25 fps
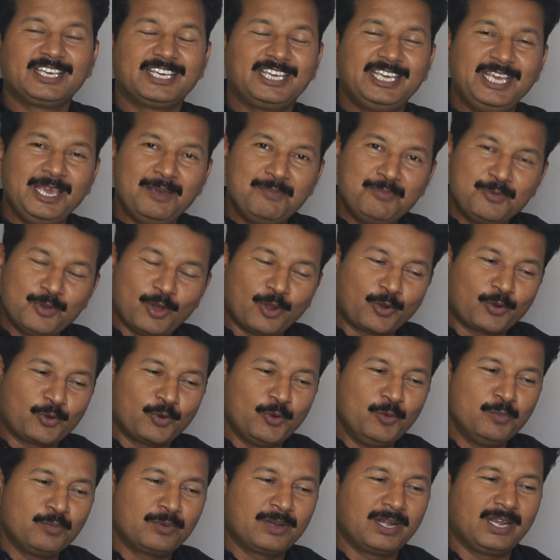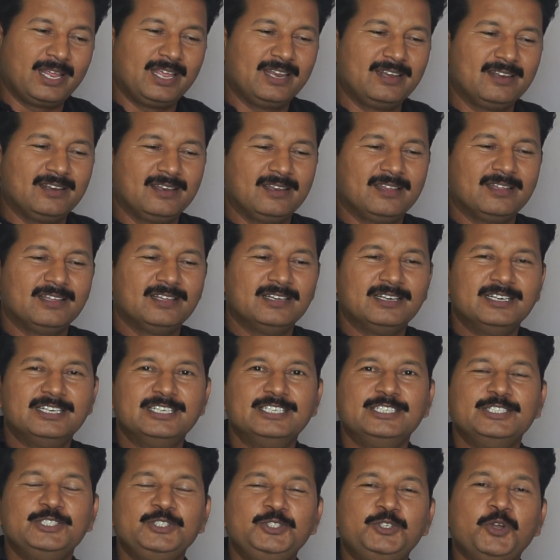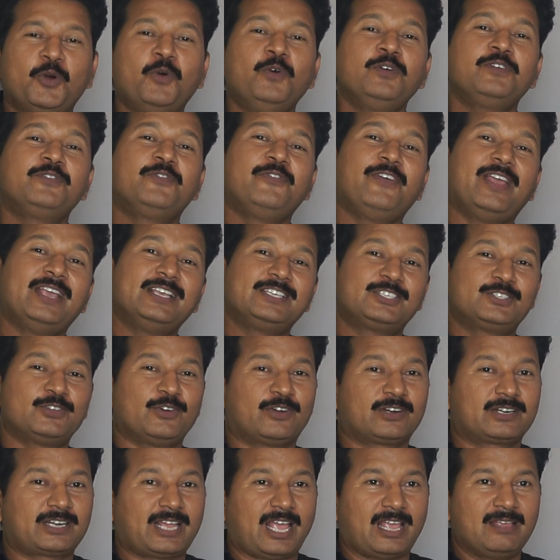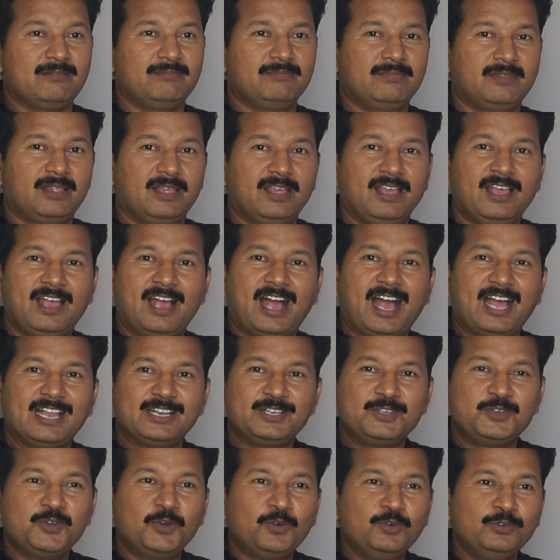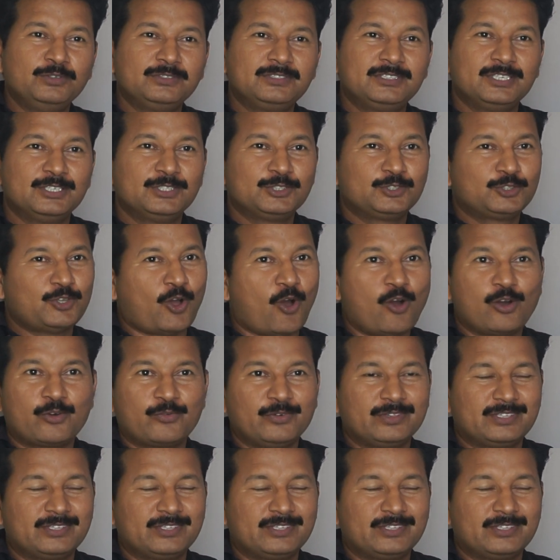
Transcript: keep your room clean, don't waste your time and don't talk